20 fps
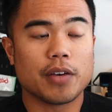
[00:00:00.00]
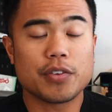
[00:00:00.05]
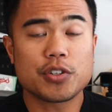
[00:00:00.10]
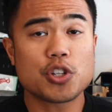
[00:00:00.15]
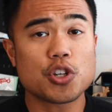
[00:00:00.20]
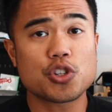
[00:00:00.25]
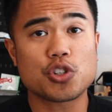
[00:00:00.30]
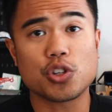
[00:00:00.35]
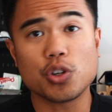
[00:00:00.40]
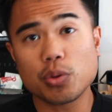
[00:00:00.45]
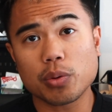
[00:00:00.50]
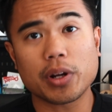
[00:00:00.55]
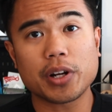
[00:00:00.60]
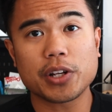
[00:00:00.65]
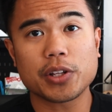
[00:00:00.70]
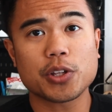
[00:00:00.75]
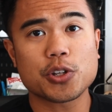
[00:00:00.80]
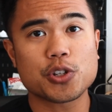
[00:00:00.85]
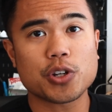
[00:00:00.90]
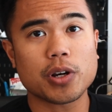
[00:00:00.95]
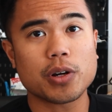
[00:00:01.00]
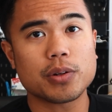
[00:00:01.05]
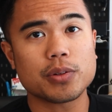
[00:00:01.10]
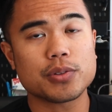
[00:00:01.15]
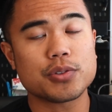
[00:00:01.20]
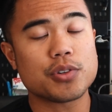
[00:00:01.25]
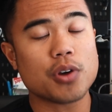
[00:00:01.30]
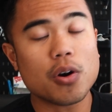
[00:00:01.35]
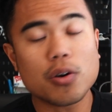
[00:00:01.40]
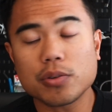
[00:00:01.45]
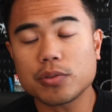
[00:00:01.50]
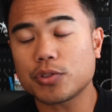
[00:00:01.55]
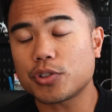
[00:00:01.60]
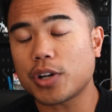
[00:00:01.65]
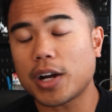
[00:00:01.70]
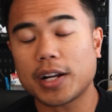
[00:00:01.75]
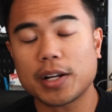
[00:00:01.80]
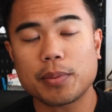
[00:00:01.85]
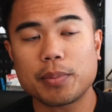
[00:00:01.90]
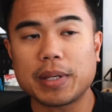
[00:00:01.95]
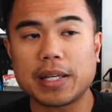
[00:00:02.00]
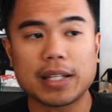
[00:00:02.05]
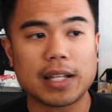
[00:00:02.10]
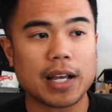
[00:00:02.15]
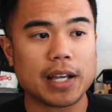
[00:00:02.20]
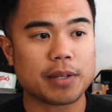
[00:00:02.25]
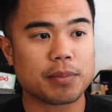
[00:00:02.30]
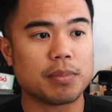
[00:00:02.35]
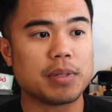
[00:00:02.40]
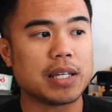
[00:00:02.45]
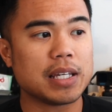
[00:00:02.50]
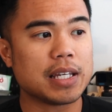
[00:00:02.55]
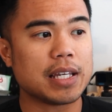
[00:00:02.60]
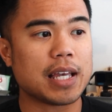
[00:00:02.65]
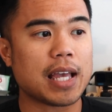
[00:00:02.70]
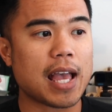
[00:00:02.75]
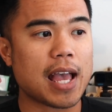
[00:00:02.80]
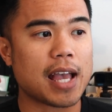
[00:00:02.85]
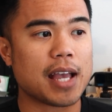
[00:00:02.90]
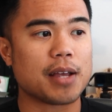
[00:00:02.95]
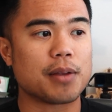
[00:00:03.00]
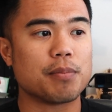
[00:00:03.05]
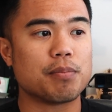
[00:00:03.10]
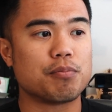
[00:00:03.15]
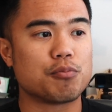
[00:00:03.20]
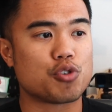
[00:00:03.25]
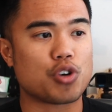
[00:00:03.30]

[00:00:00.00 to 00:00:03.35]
If it's just you running the show, don't try to be like me and